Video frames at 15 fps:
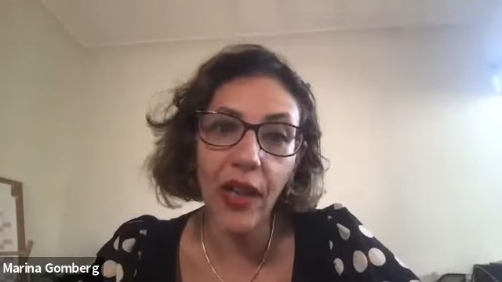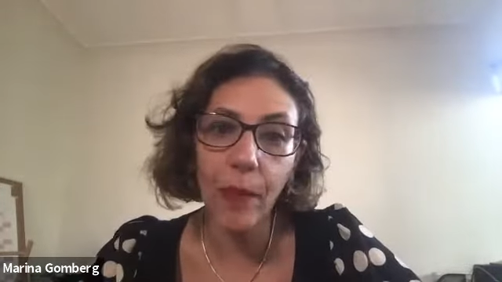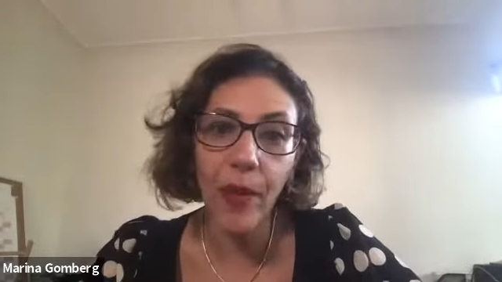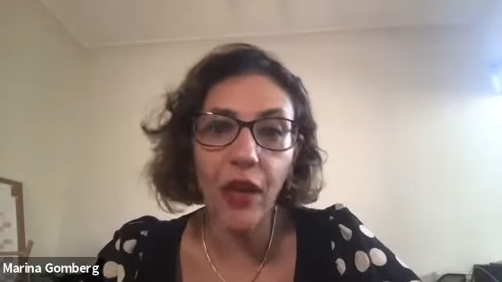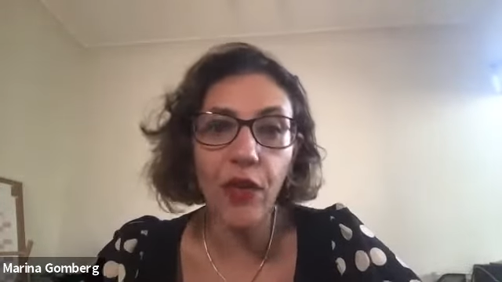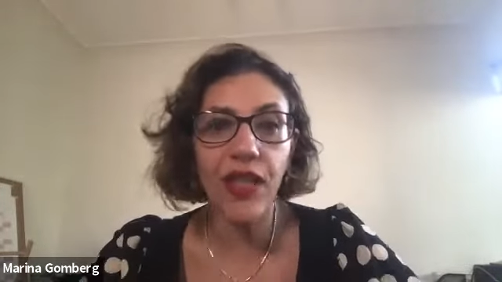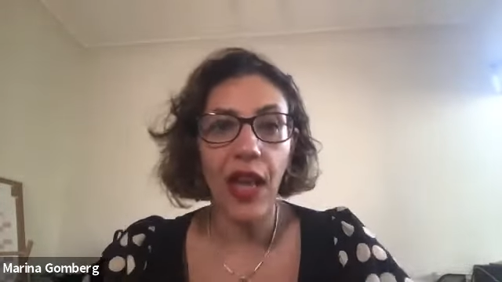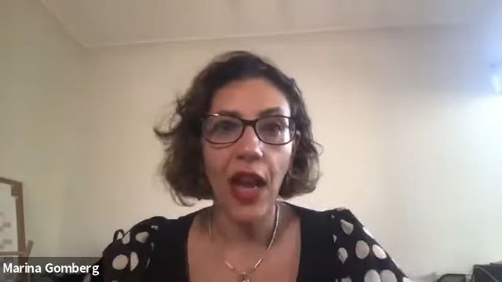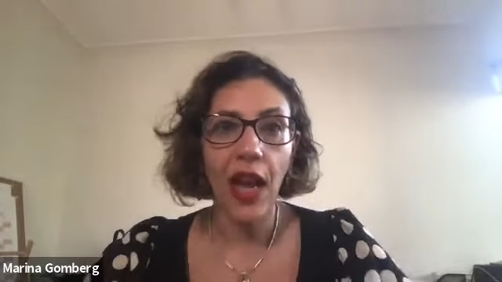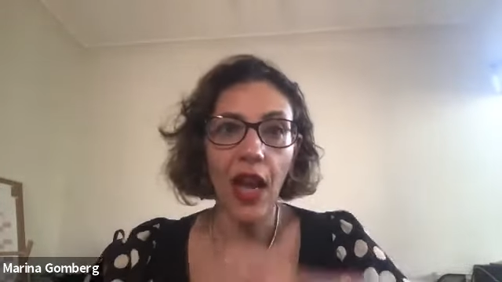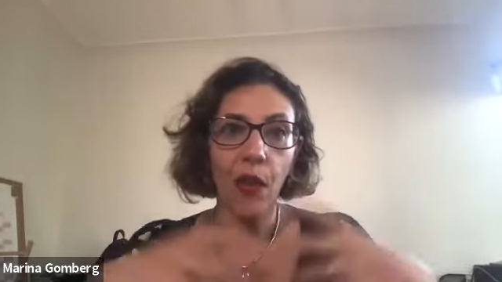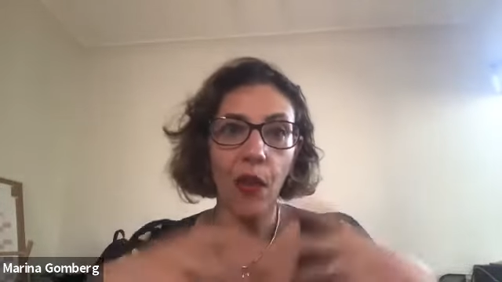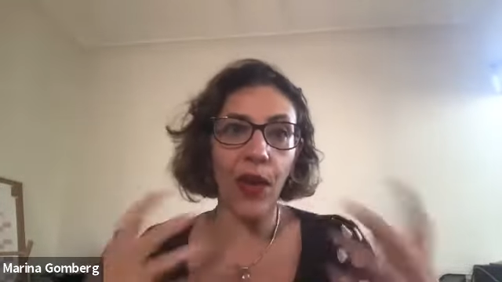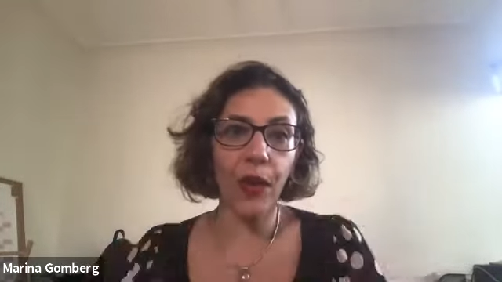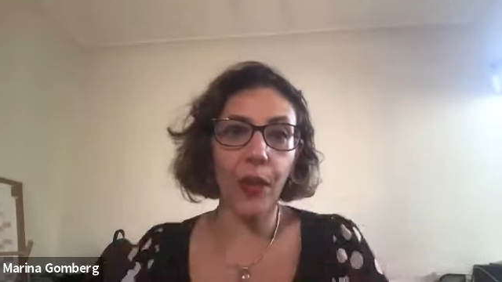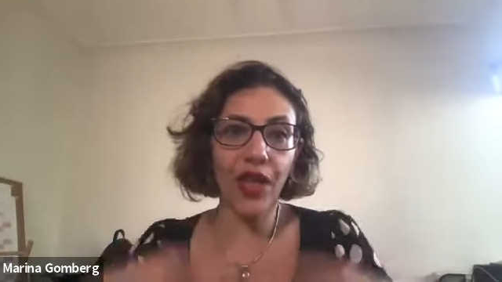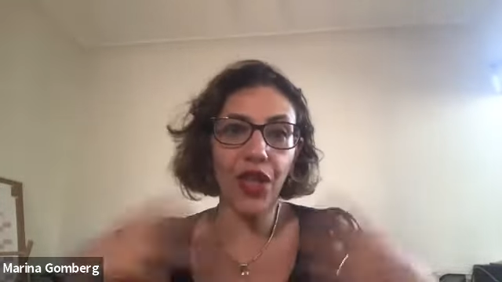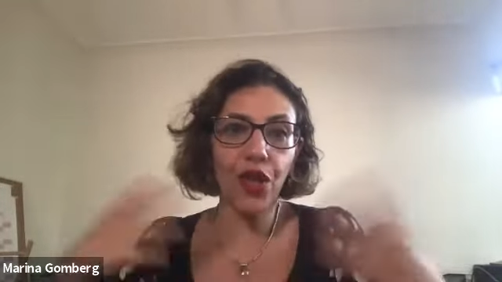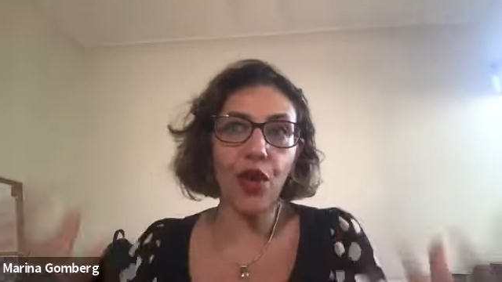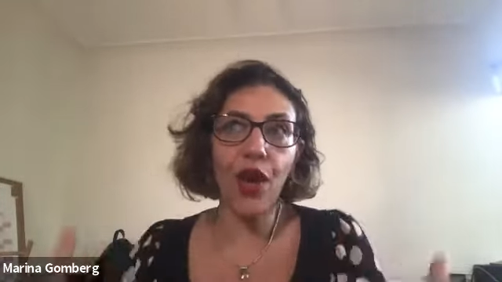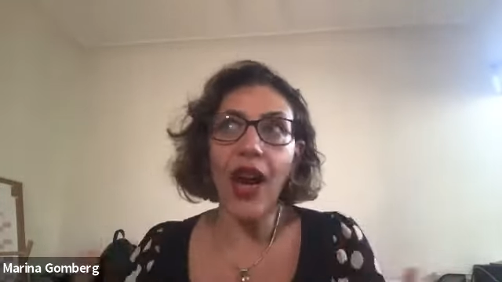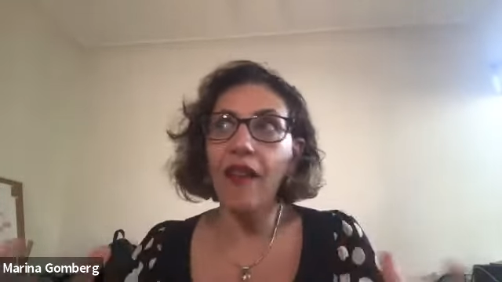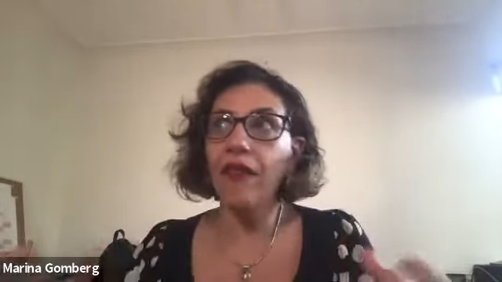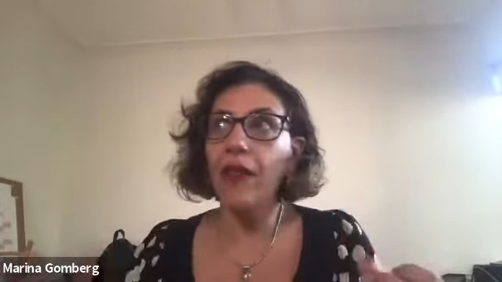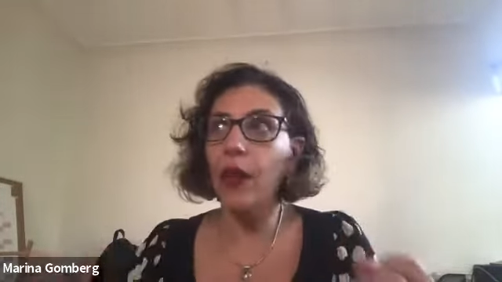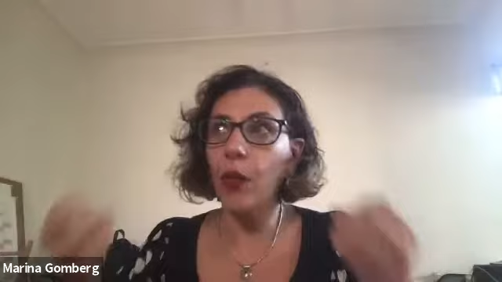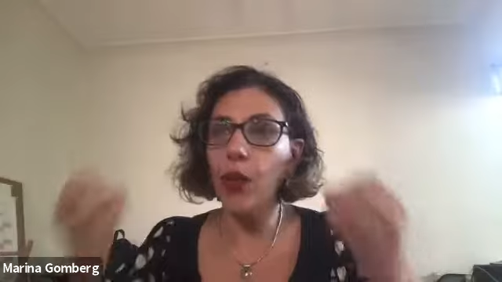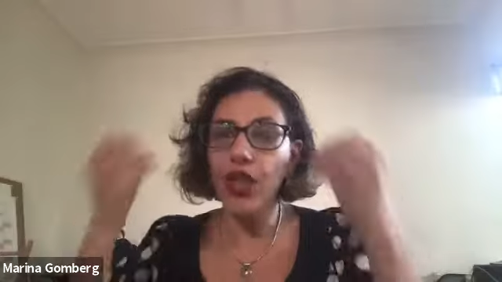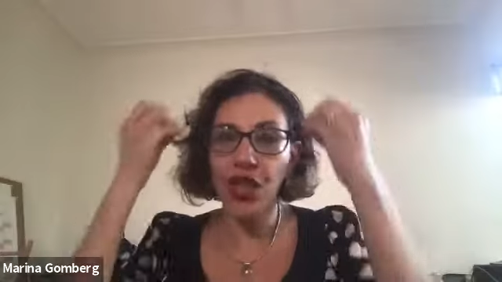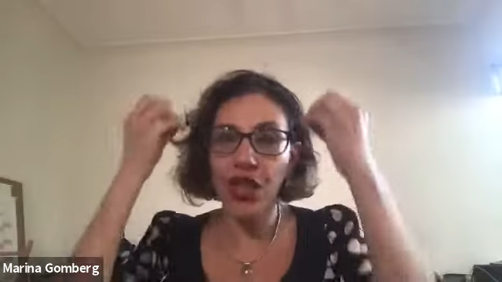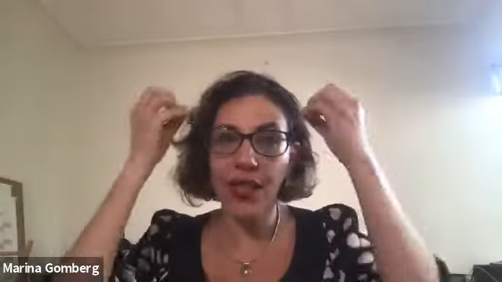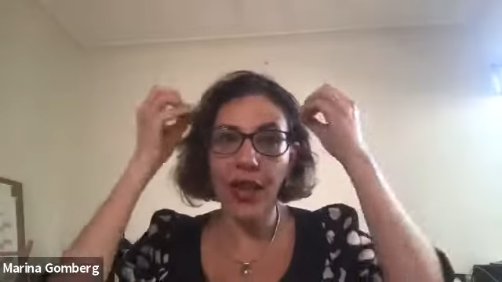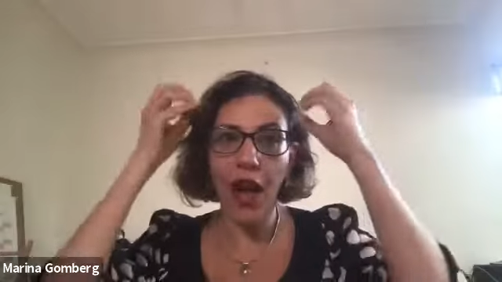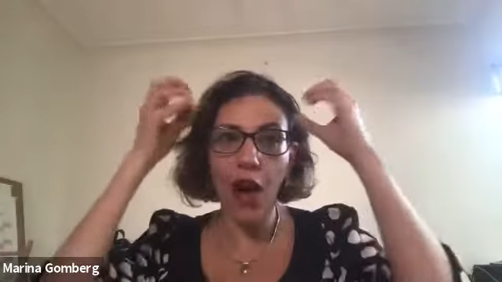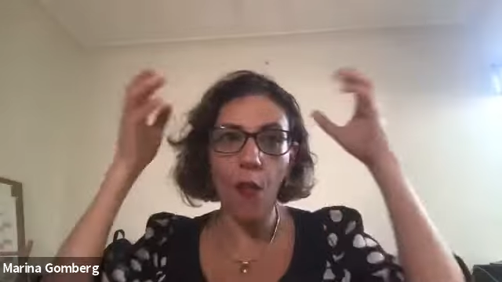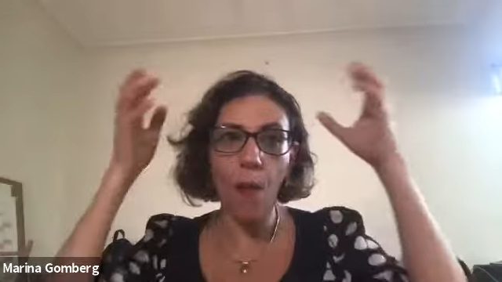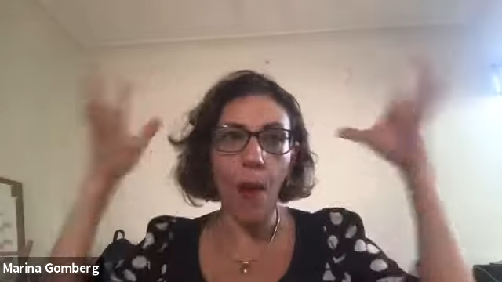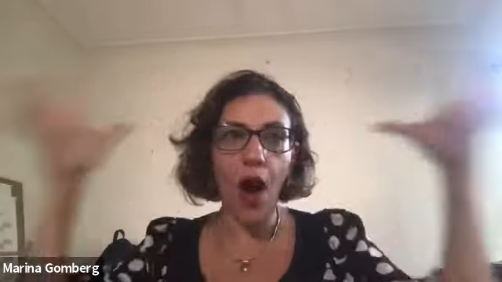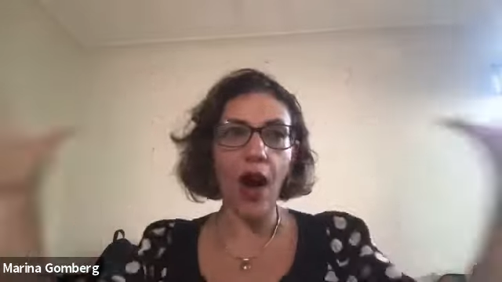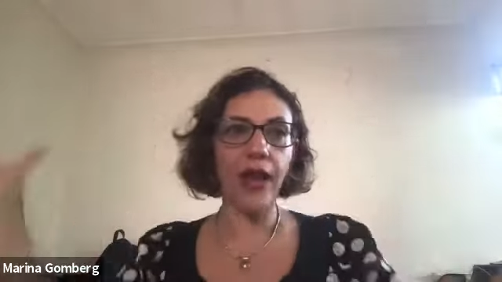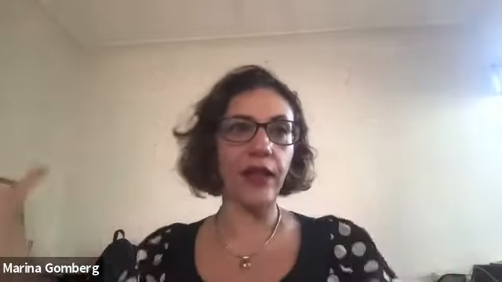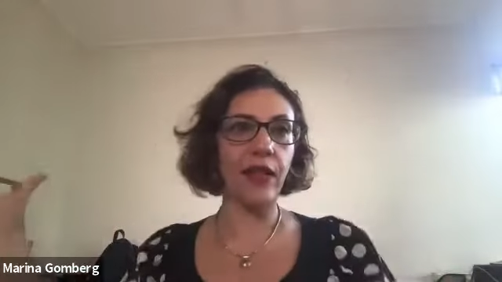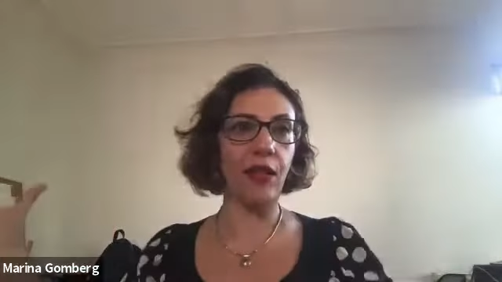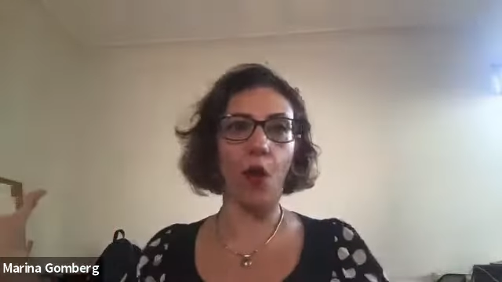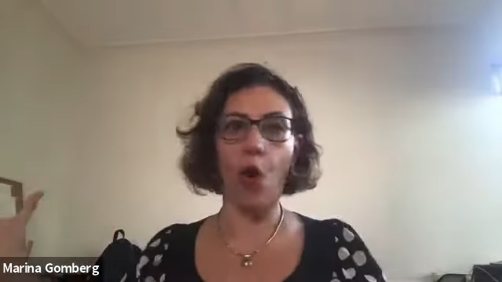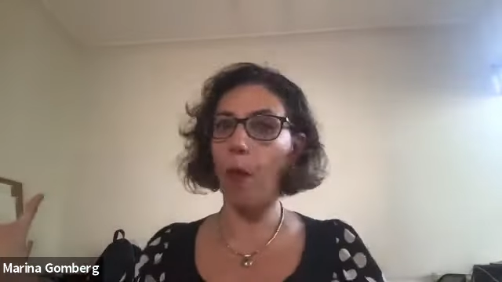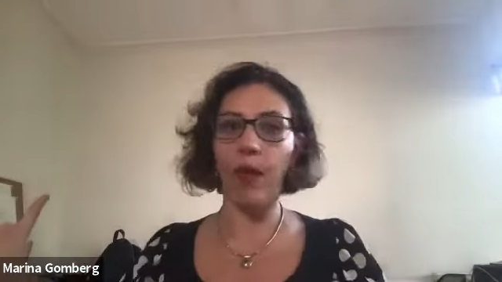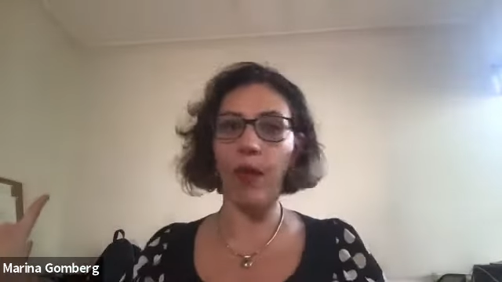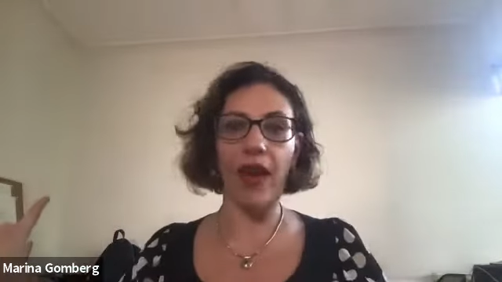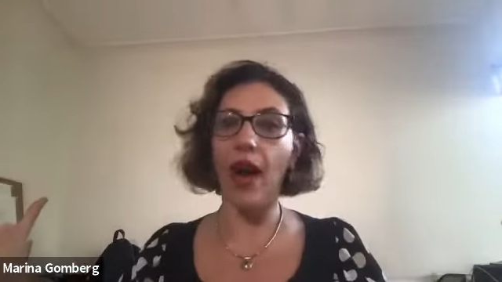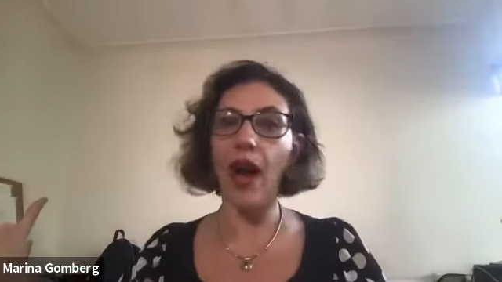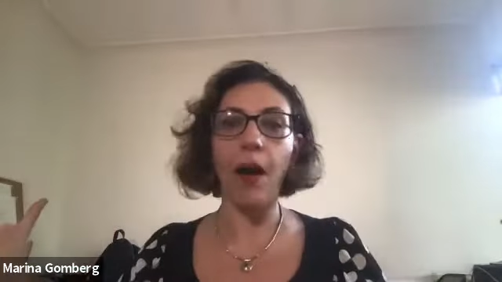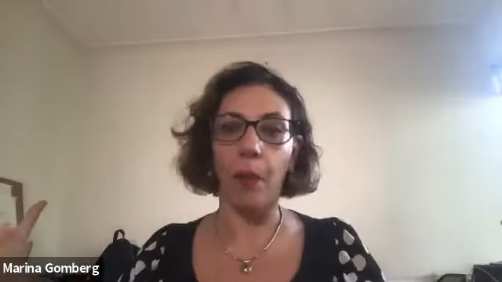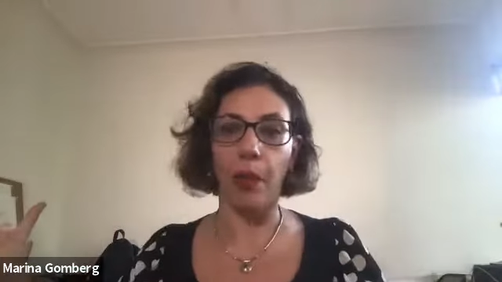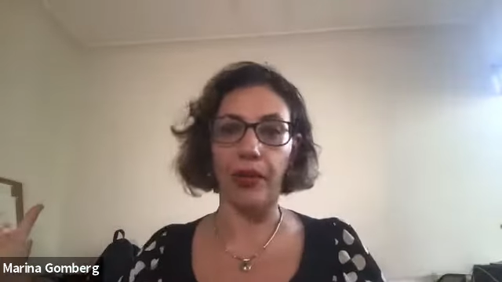because when we travel, our minds open up.